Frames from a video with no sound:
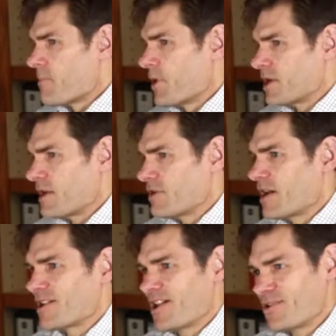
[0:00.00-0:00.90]
But every now
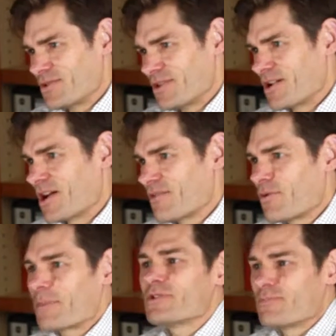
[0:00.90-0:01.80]
and again you see a kind of
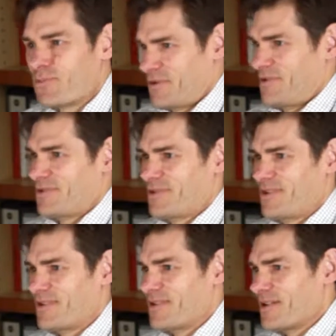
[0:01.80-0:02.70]
rupture point. You
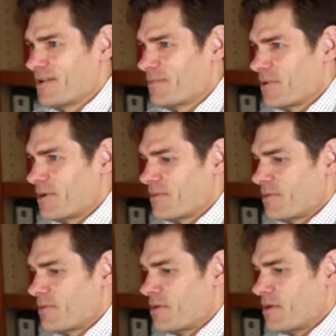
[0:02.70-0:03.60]
see a
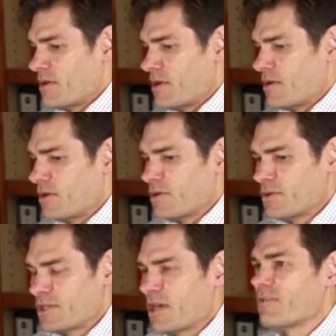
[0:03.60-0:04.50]
new
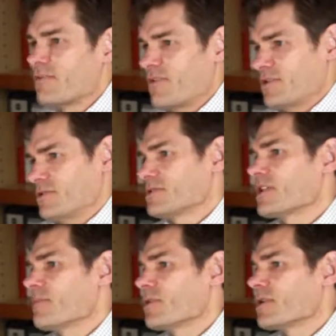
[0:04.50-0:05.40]
set of inventions
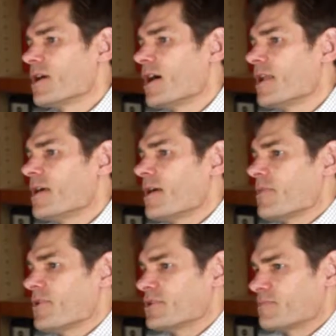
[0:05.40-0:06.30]
come online
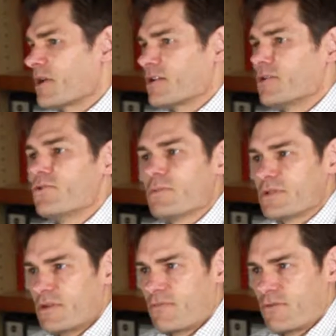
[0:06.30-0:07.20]
that just make an enormous
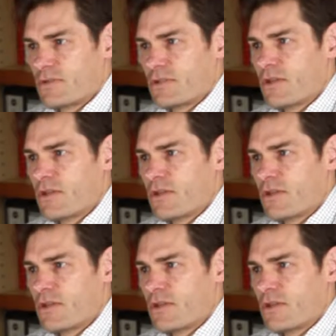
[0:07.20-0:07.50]
difference.